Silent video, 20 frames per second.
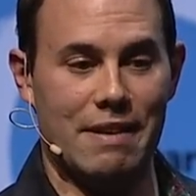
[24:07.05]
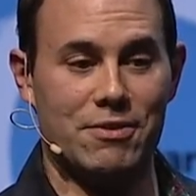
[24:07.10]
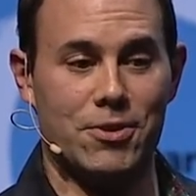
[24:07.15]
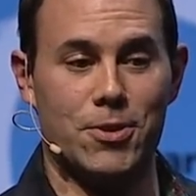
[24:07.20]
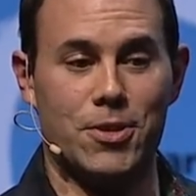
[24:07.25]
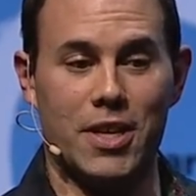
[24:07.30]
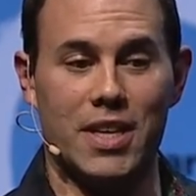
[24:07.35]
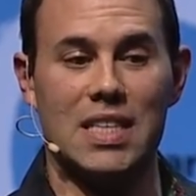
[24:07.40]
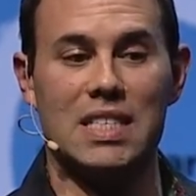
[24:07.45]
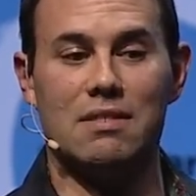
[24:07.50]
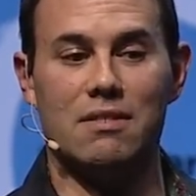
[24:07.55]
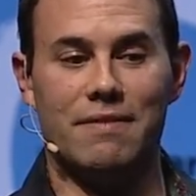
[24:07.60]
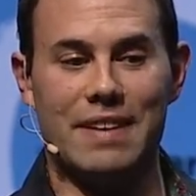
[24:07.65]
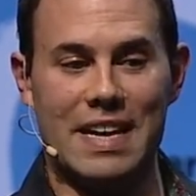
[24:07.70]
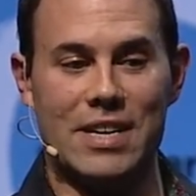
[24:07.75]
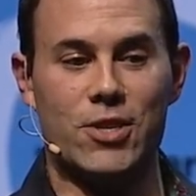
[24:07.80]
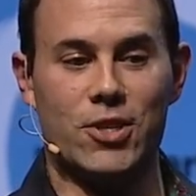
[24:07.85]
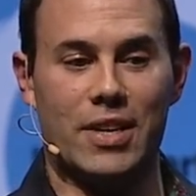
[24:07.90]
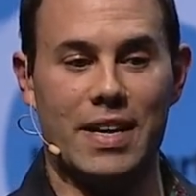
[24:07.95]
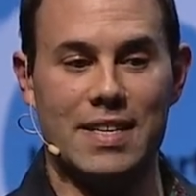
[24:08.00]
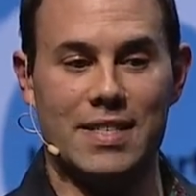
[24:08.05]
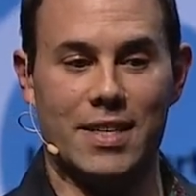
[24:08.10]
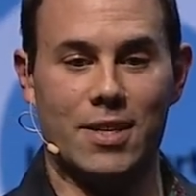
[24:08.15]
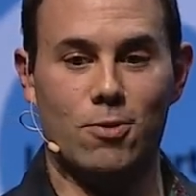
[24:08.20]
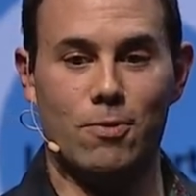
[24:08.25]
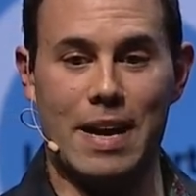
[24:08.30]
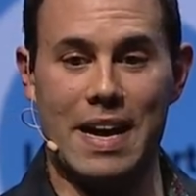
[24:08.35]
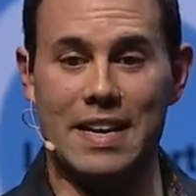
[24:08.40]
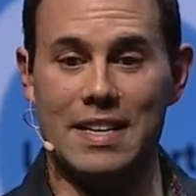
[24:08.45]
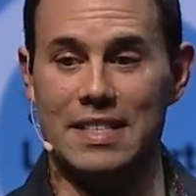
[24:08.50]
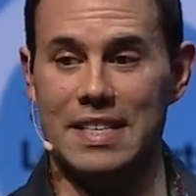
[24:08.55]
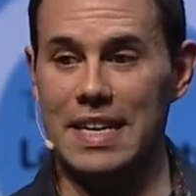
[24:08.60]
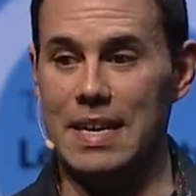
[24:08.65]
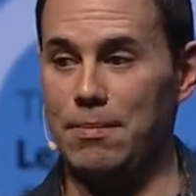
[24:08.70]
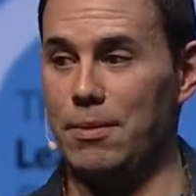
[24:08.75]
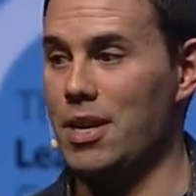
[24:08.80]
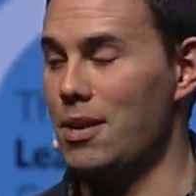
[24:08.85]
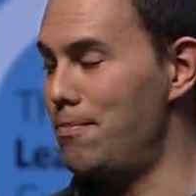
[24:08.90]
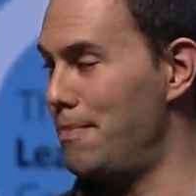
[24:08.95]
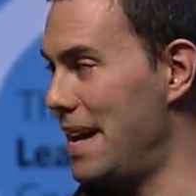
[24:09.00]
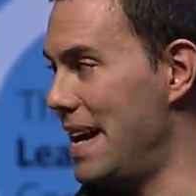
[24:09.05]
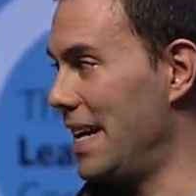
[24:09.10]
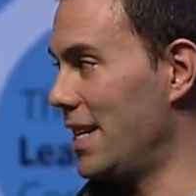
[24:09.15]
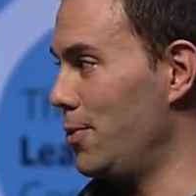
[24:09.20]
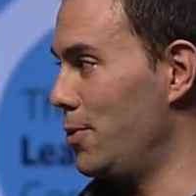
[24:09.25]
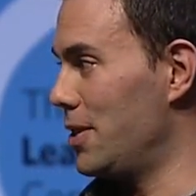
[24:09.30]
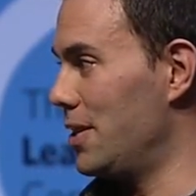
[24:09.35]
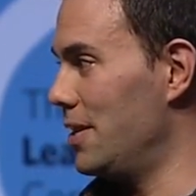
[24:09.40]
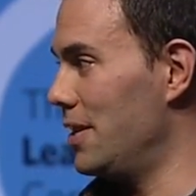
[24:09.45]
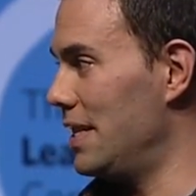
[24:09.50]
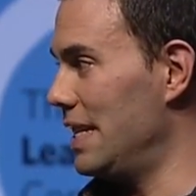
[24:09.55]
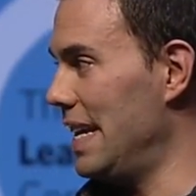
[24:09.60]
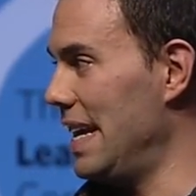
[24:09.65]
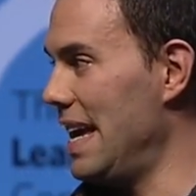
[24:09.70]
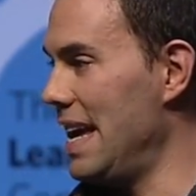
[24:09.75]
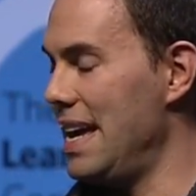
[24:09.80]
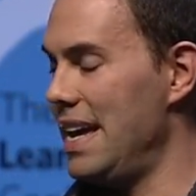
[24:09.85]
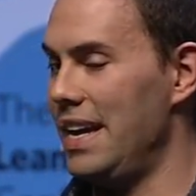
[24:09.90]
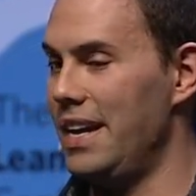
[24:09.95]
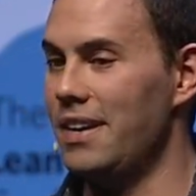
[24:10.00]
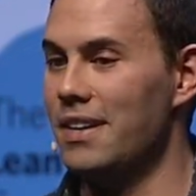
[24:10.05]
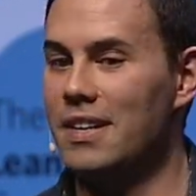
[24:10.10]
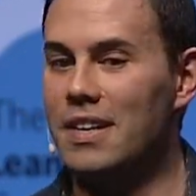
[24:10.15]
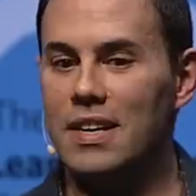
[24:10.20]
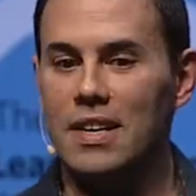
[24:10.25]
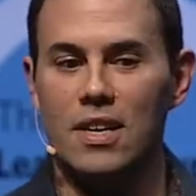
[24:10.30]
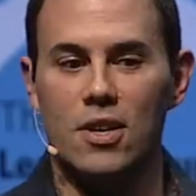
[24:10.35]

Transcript: After tons of evangelizing, we had a team come back to us and say, hey,